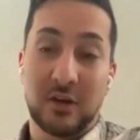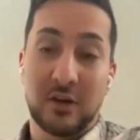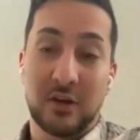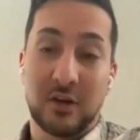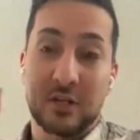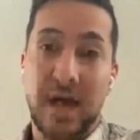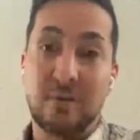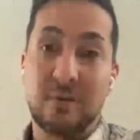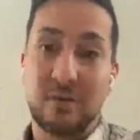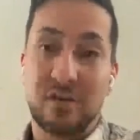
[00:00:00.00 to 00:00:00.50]

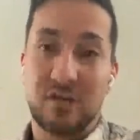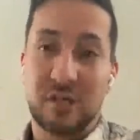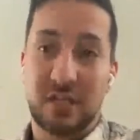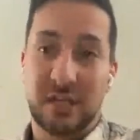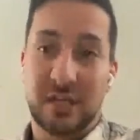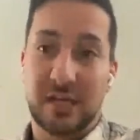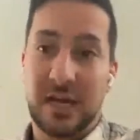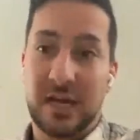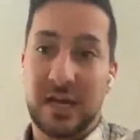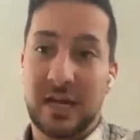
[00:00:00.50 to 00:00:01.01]
Your anger is
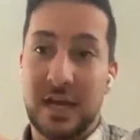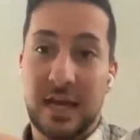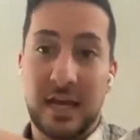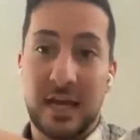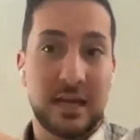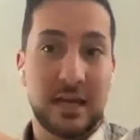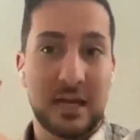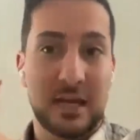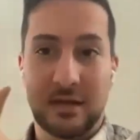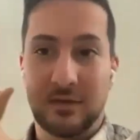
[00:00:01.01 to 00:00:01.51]

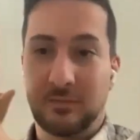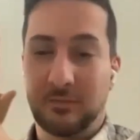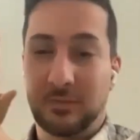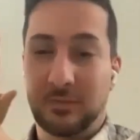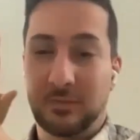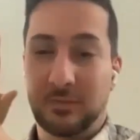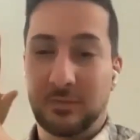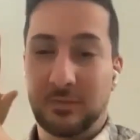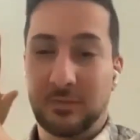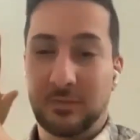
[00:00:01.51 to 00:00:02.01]
damaging
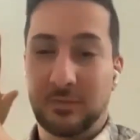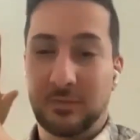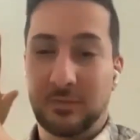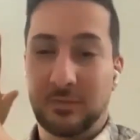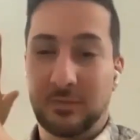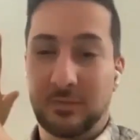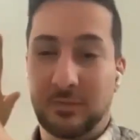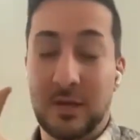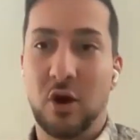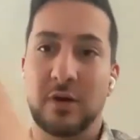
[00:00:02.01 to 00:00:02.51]
and
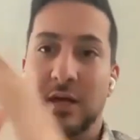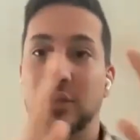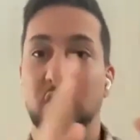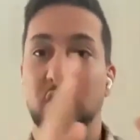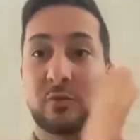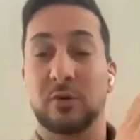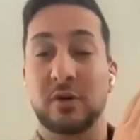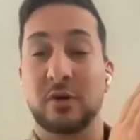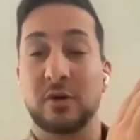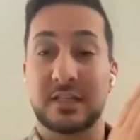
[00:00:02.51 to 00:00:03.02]
can be
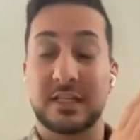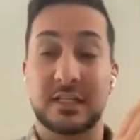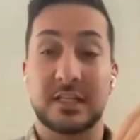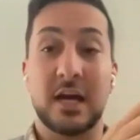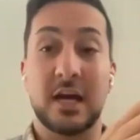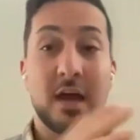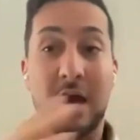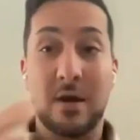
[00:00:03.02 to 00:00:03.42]
very harmful.